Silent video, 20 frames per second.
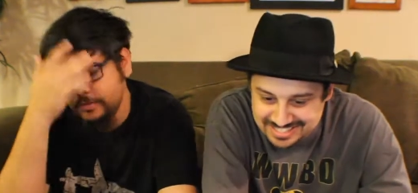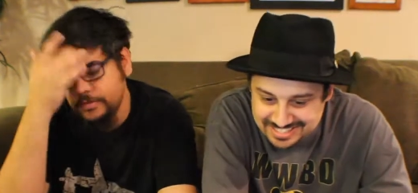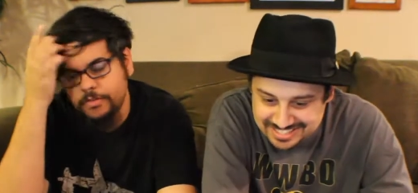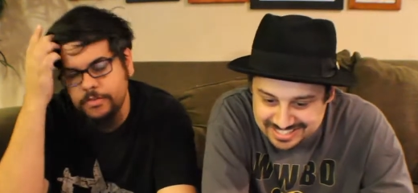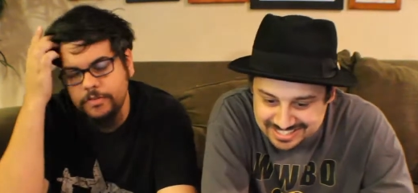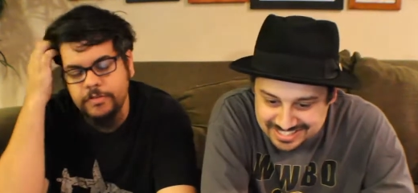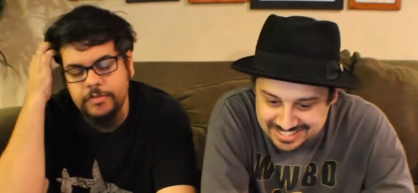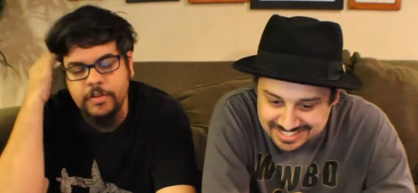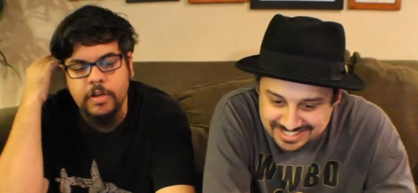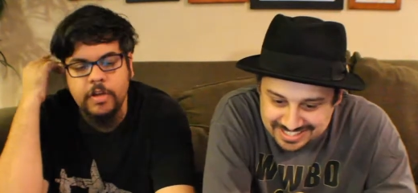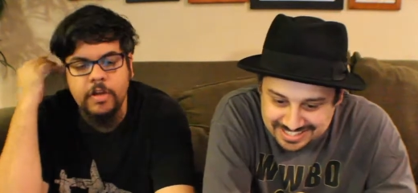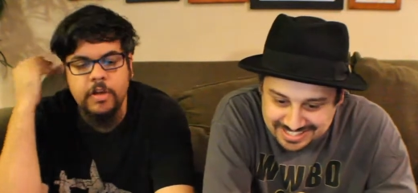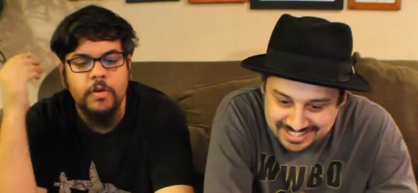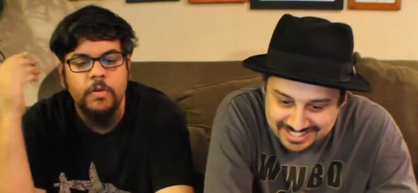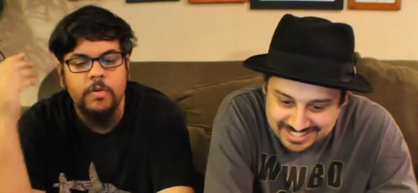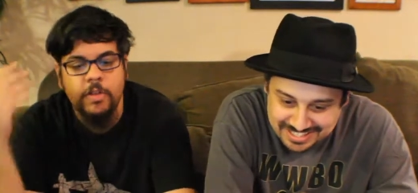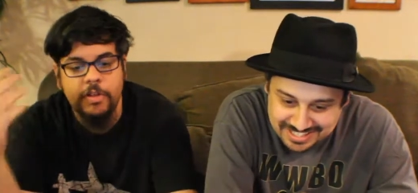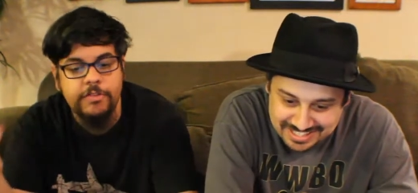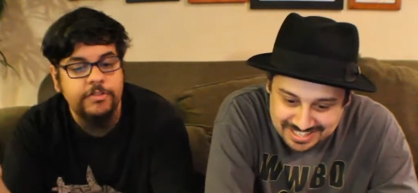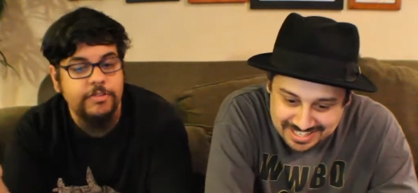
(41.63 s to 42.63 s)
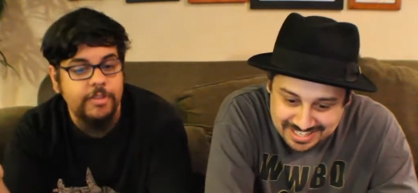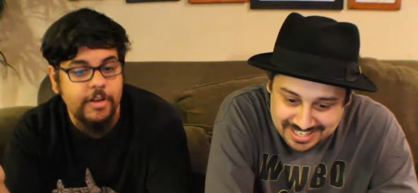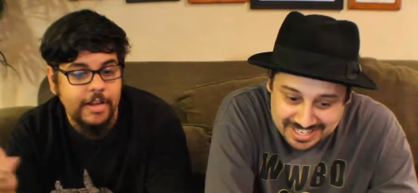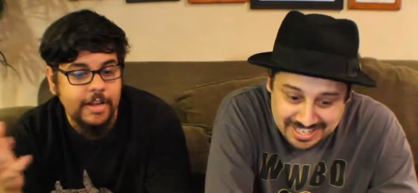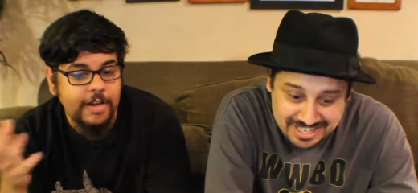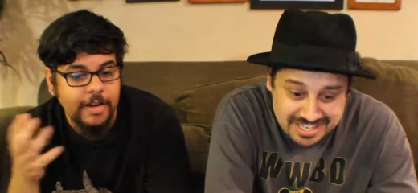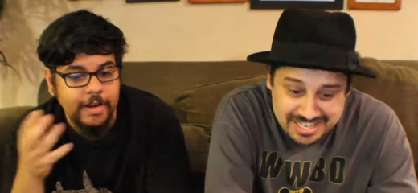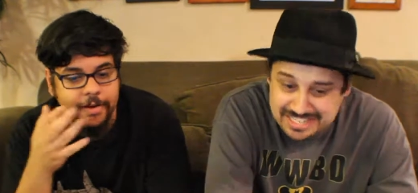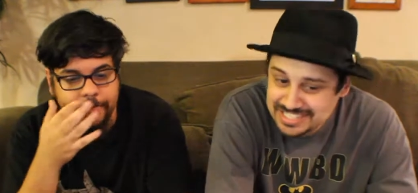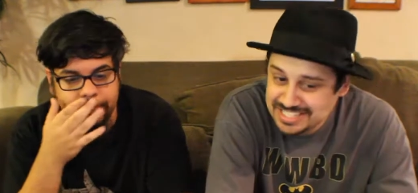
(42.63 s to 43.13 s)
Speaker 1: So let's check it out.
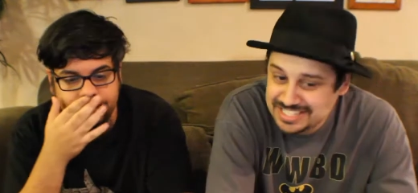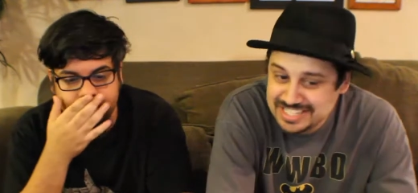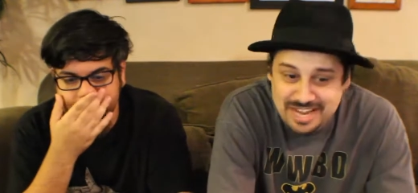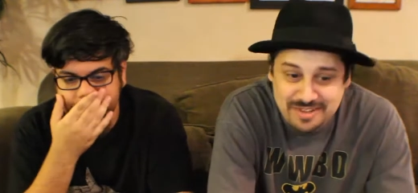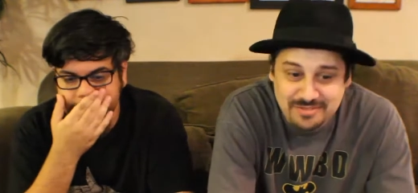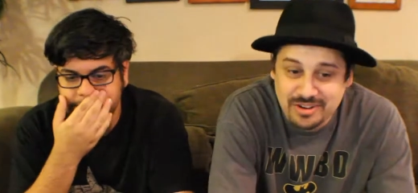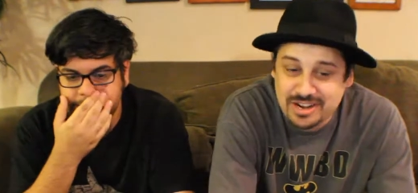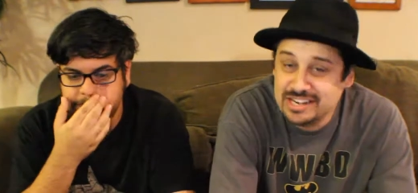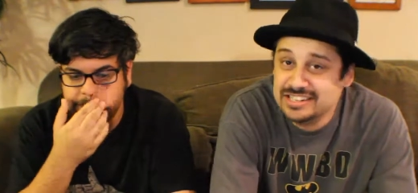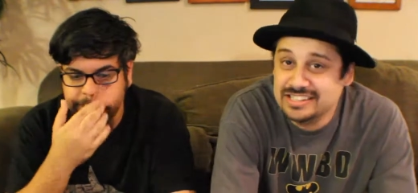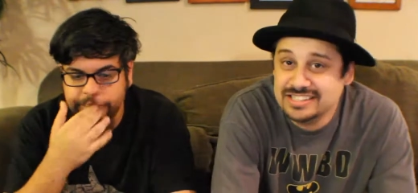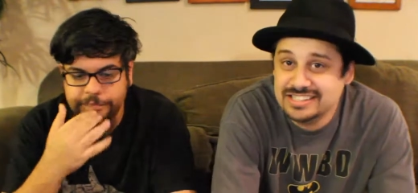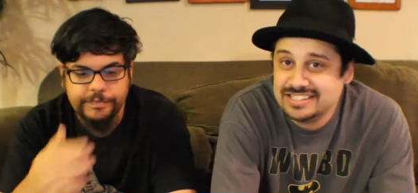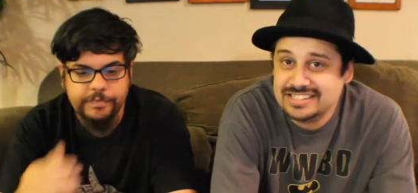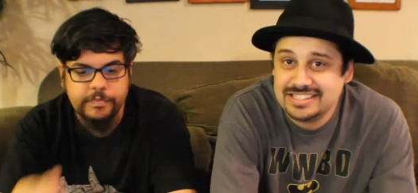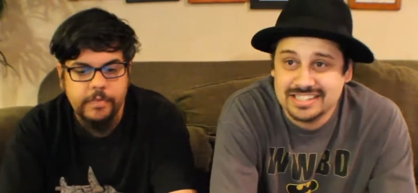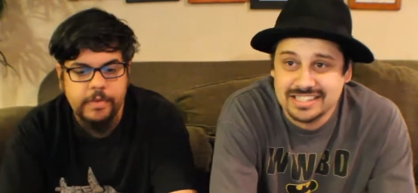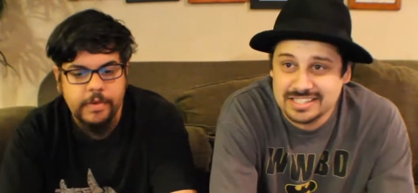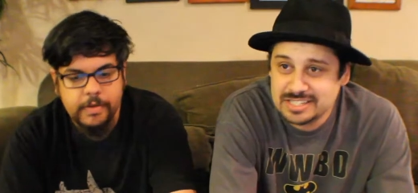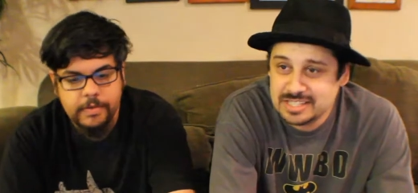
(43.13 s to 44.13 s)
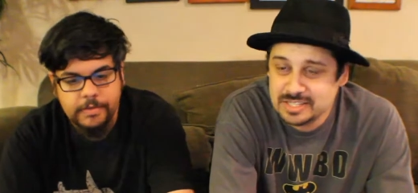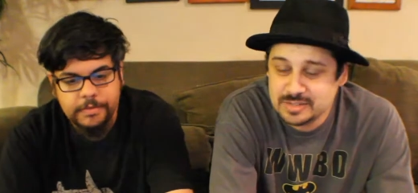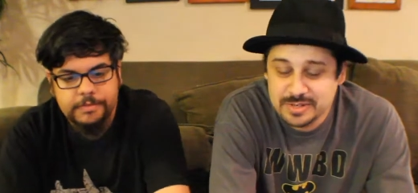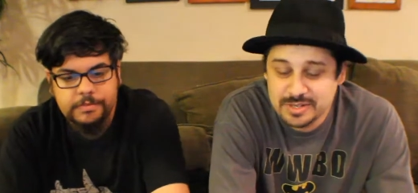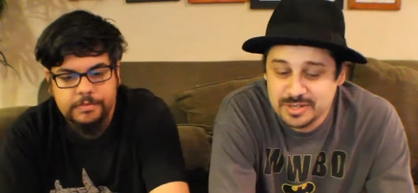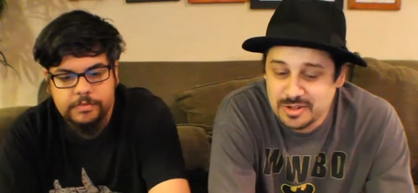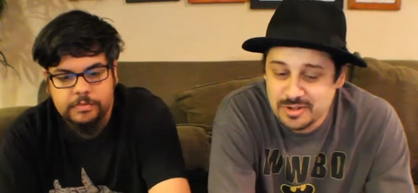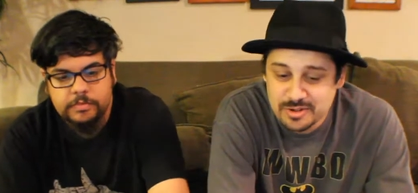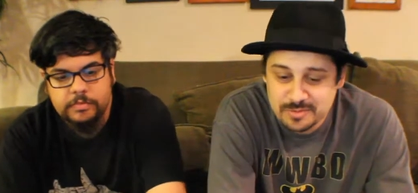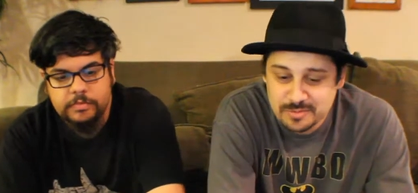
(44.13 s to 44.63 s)
Let's just dive right on into this because we
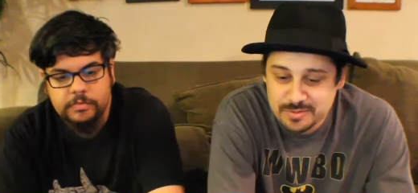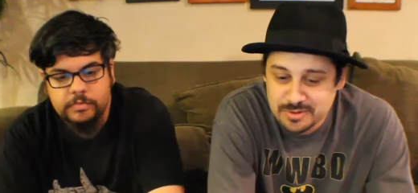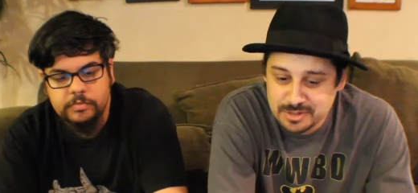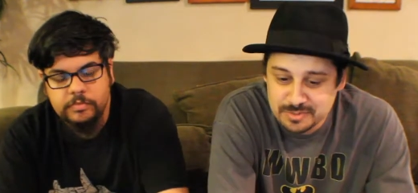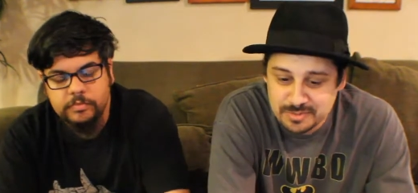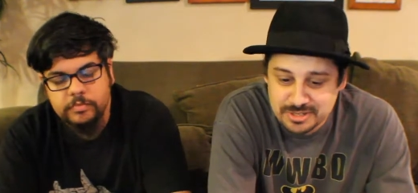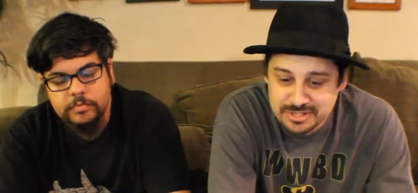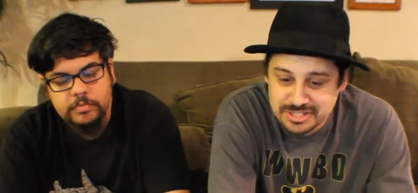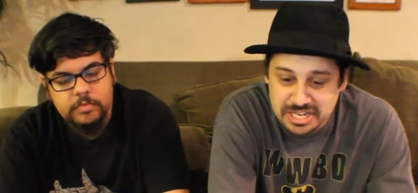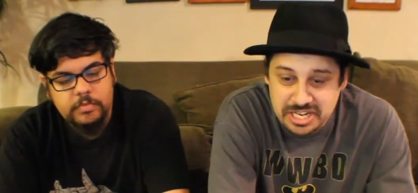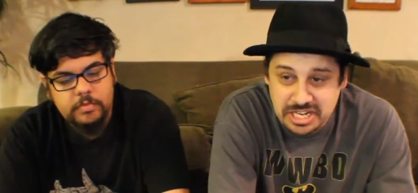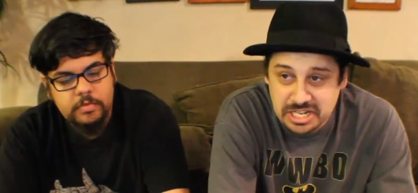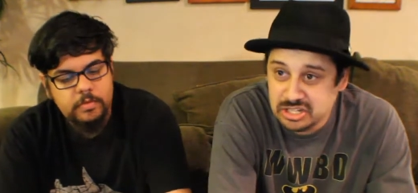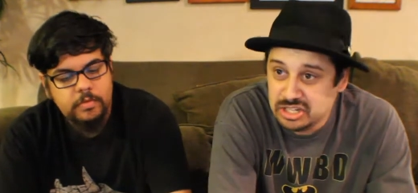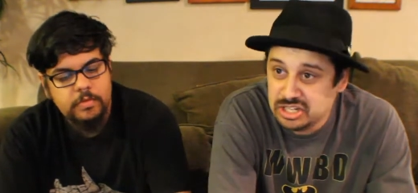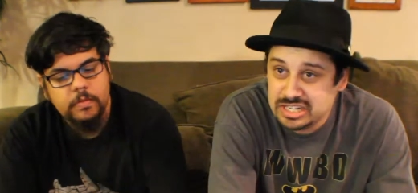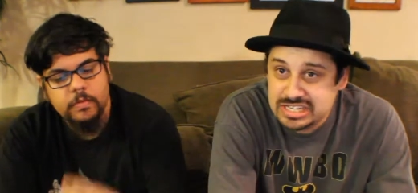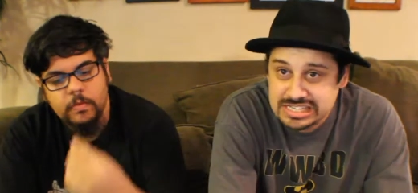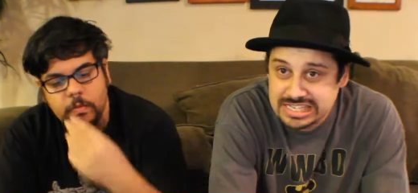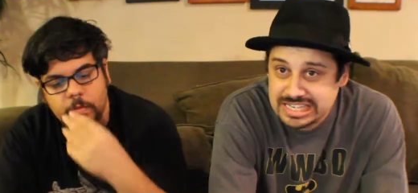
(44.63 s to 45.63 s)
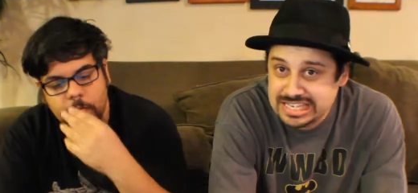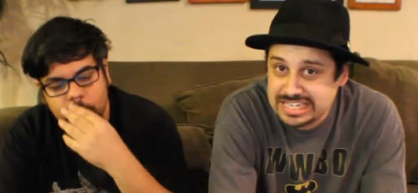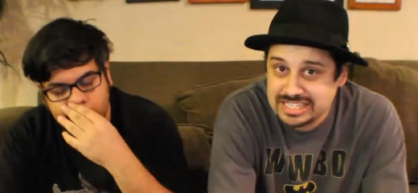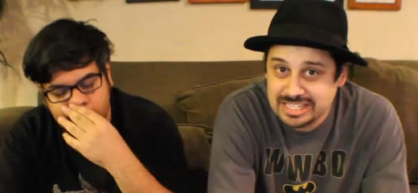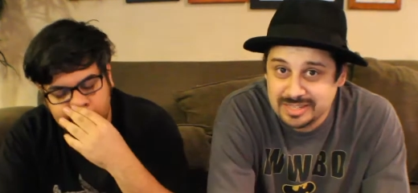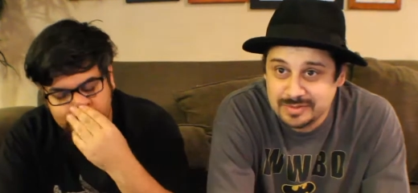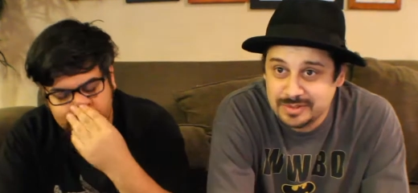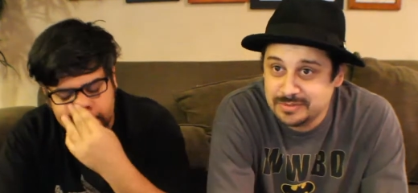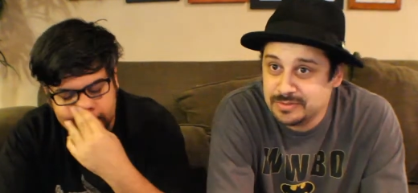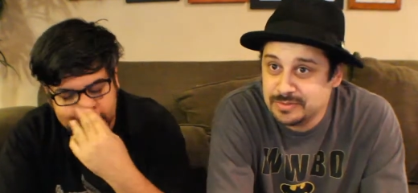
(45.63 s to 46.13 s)
know pretty much it looks like it's
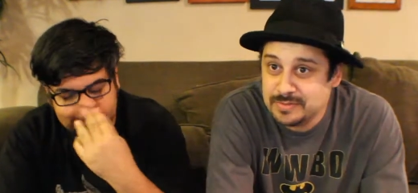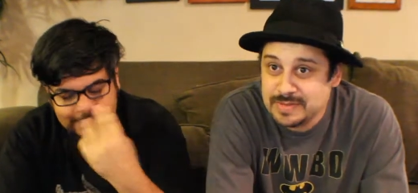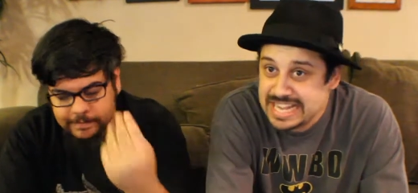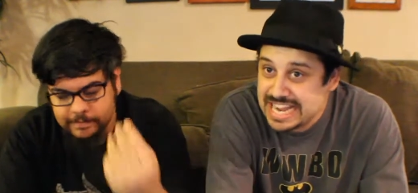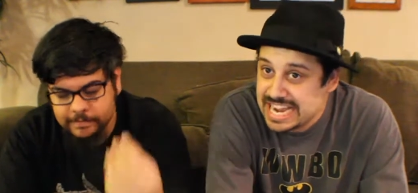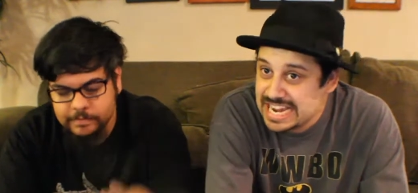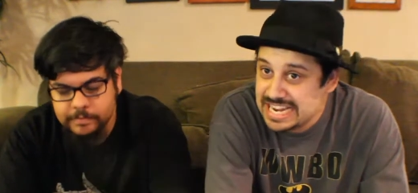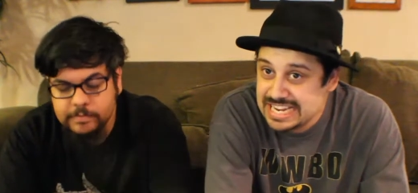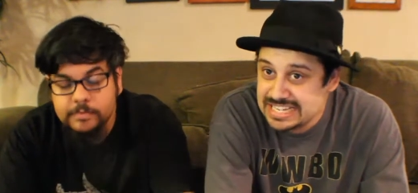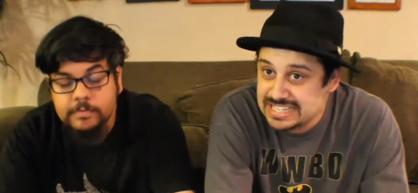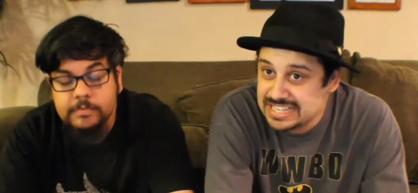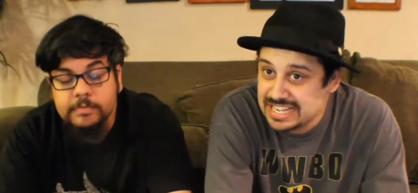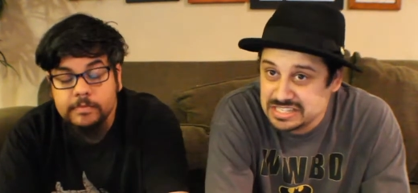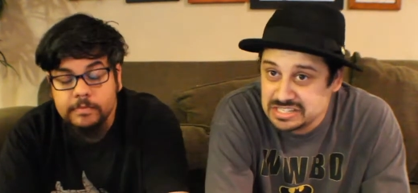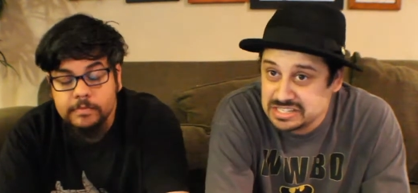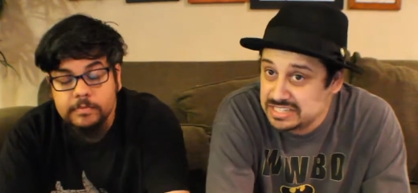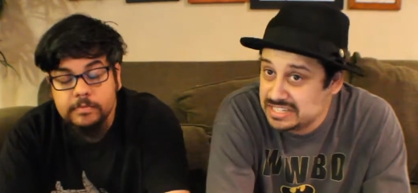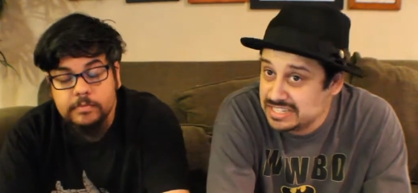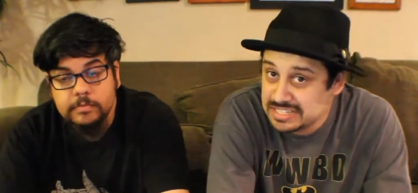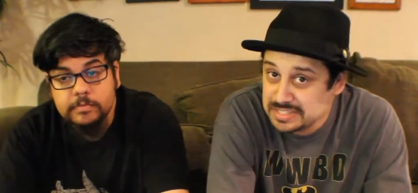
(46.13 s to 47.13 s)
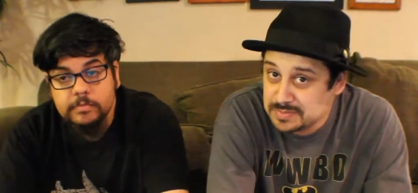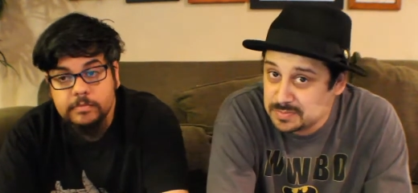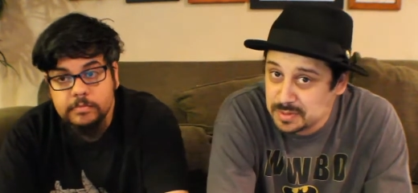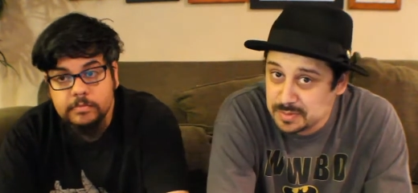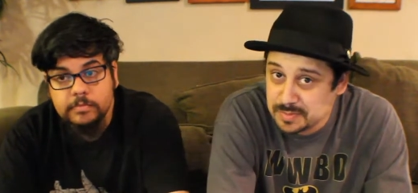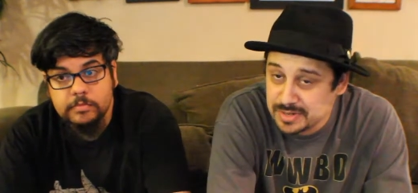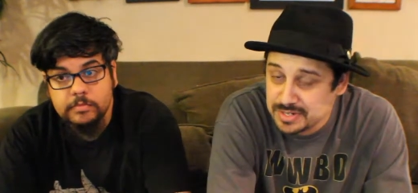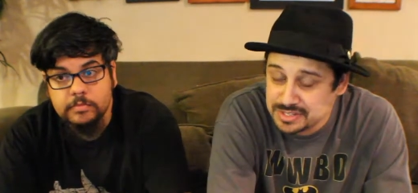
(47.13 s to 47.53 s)
something from the 80s as it is pretty much.